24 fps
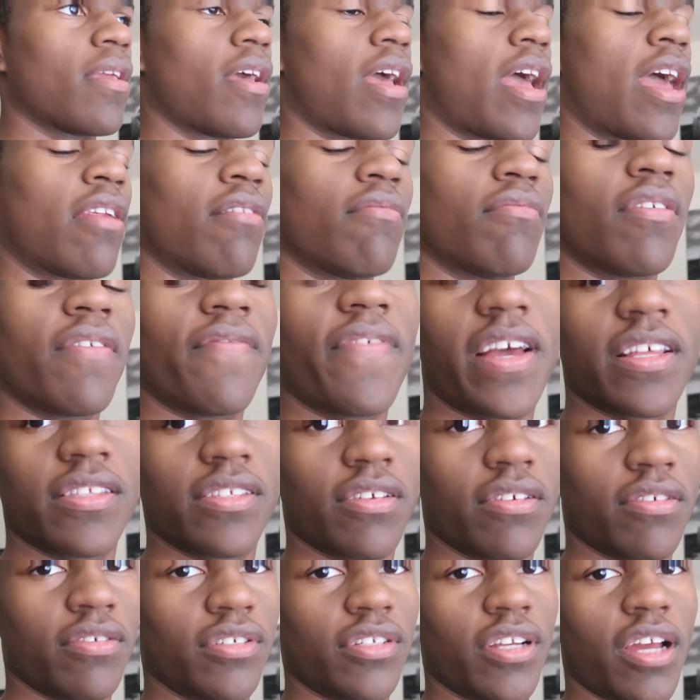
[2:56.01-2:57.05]
I don't know if I
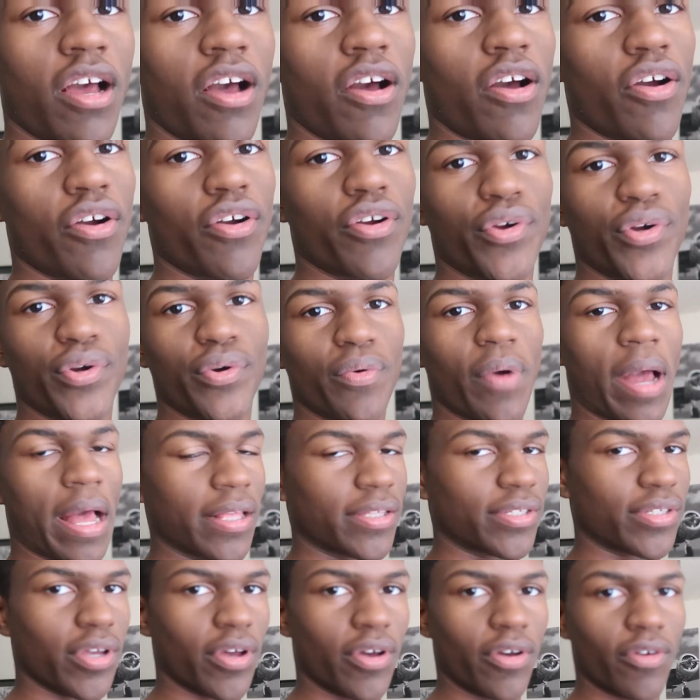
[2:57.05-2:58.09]
told y'all or who I
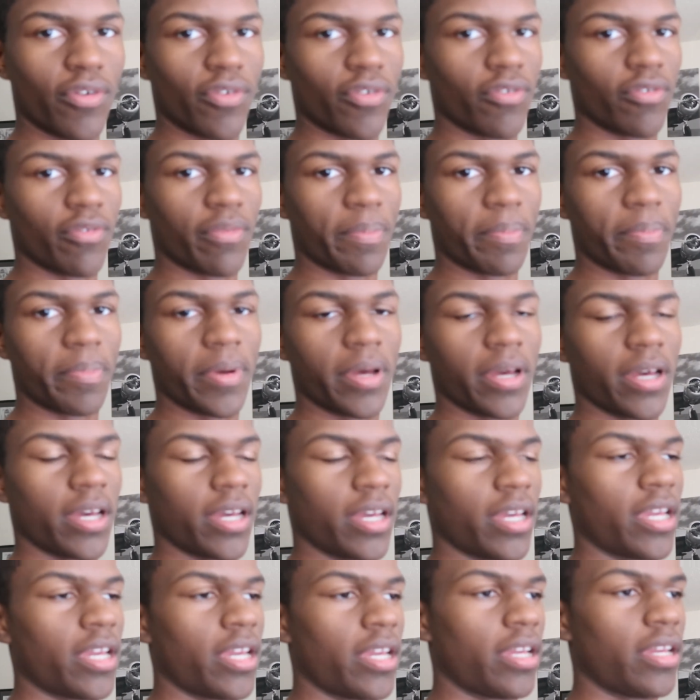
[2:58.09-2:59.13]
told,
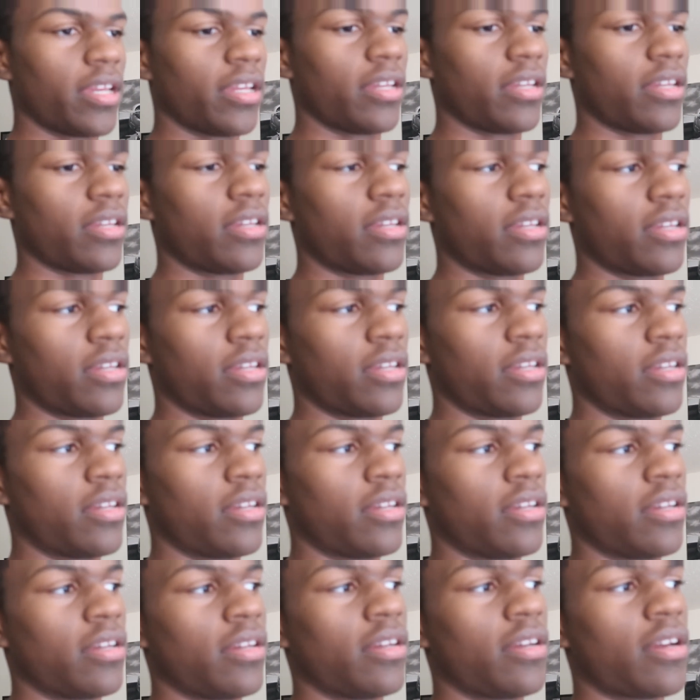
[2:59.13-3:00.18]
but
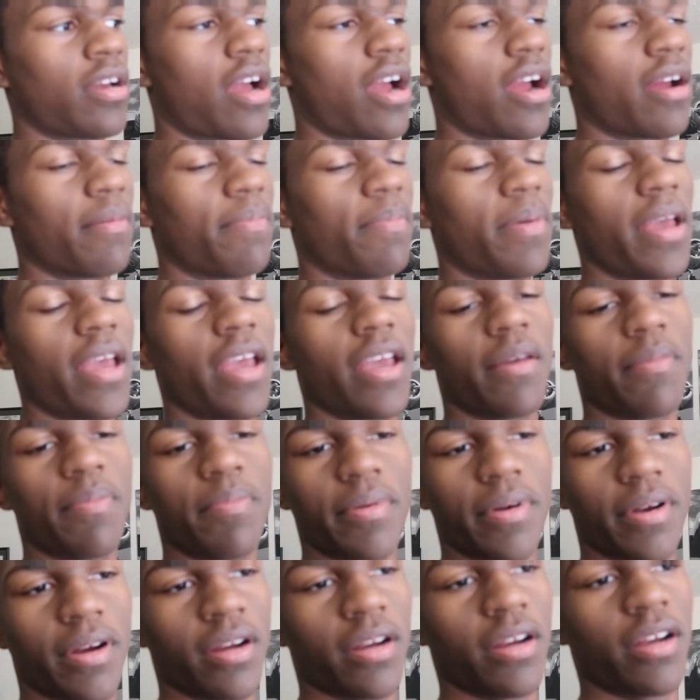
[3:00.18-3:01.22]
our
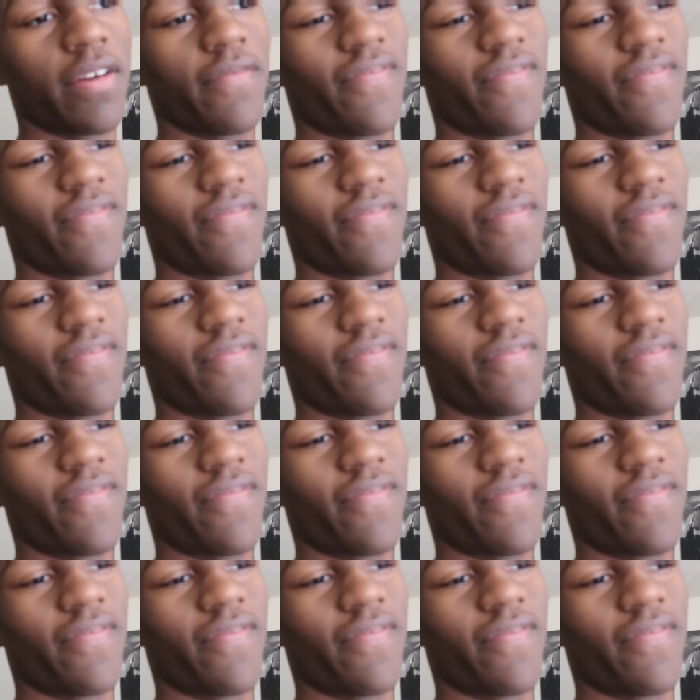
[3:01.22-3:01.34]
paper,